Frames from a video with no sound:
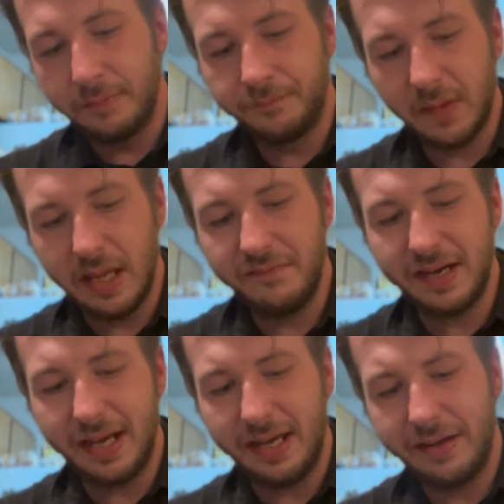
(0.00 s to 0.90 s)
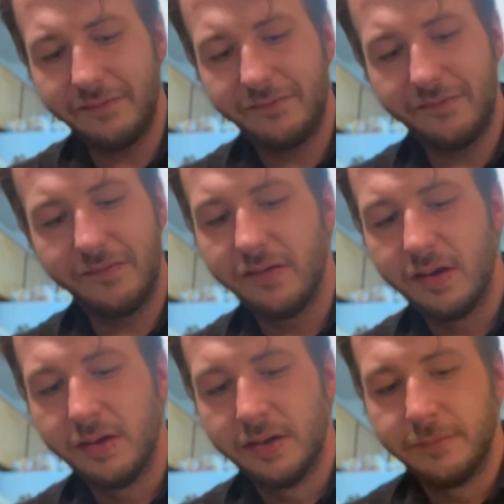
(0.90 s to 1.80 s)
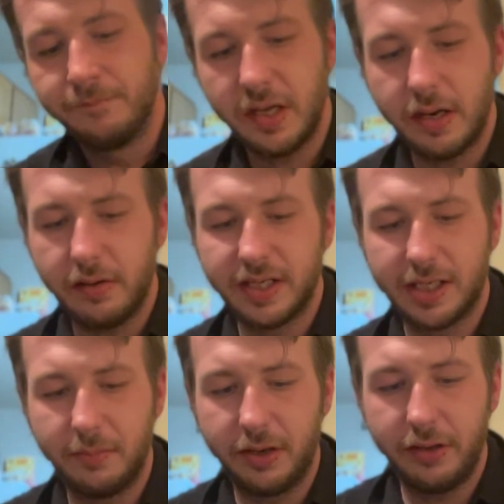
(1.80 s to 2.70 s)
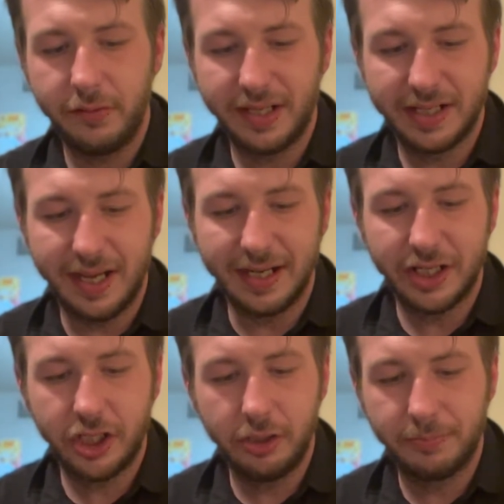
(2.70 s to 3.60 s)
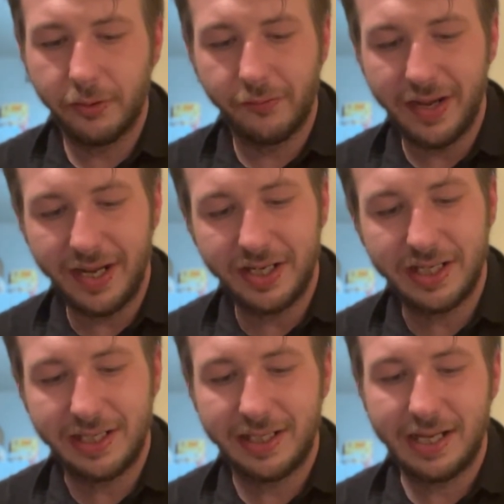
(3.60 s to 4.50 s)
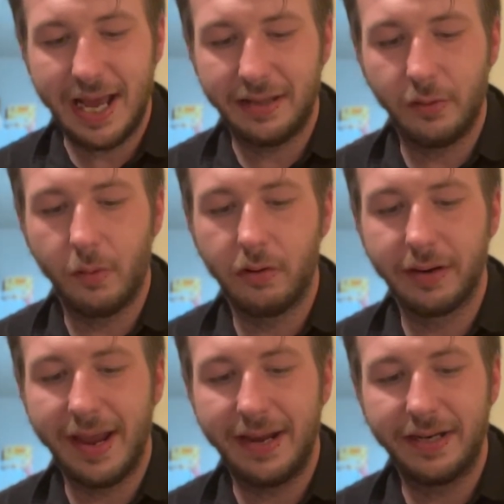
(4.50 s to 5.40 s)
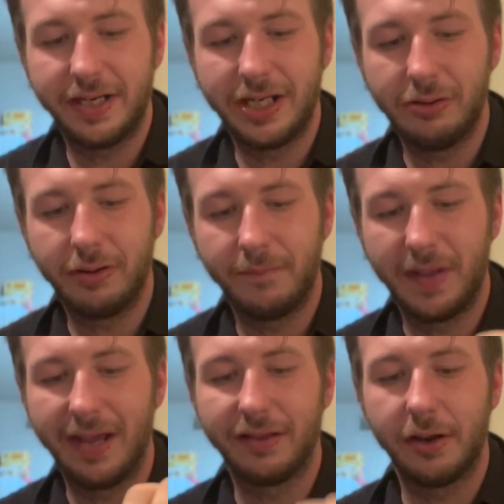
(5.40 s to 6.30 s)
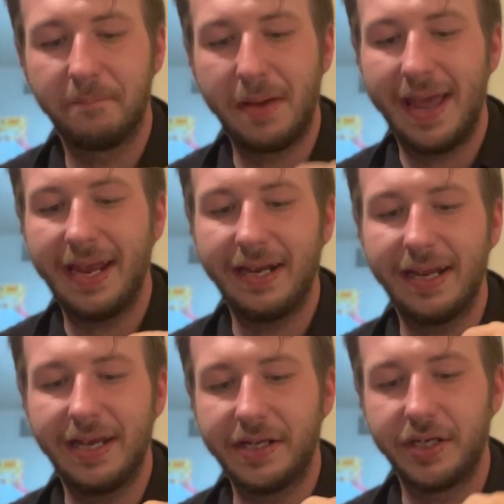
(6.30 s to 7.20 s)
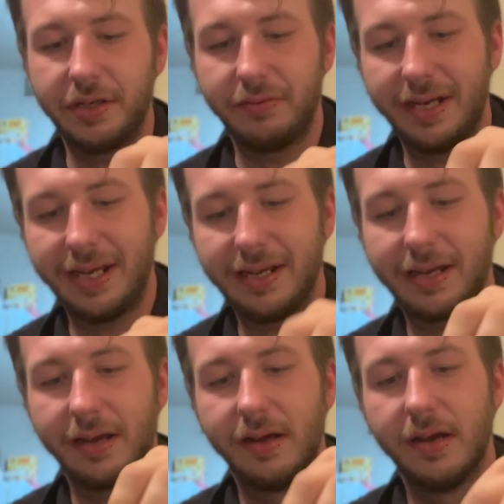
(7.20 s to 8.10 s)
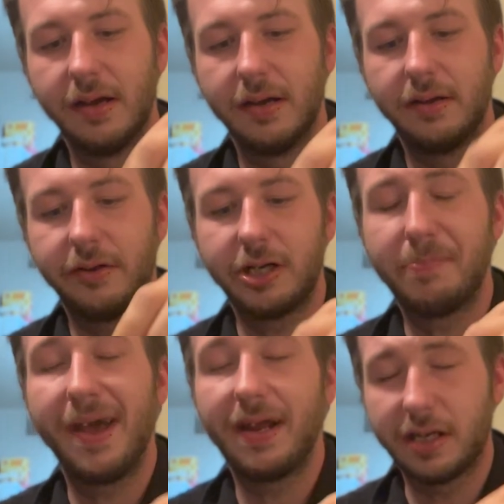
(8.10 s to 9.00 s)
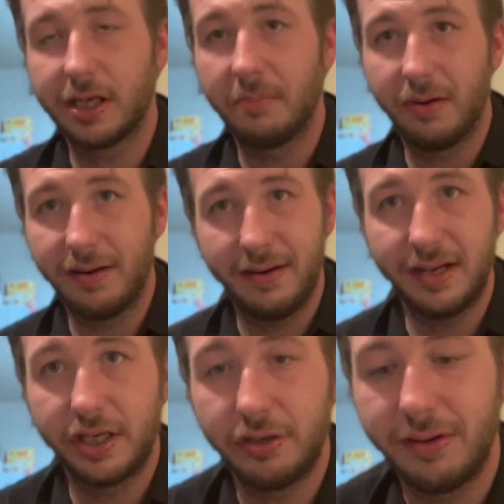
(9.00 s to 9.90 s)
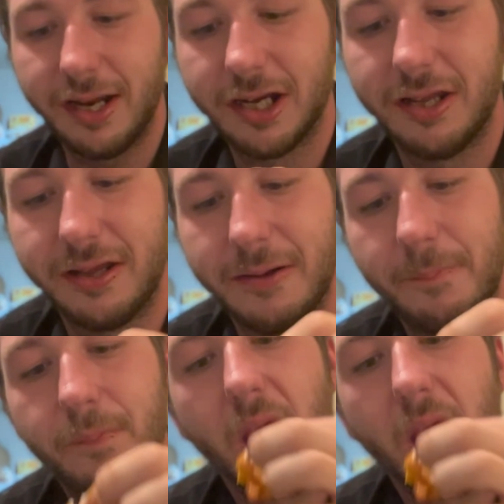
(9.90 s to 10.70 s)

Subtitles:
Even if as someone who is like super rich, has had the world handed to them, like their pain is unique. There's pain somewhere and it's unique to them.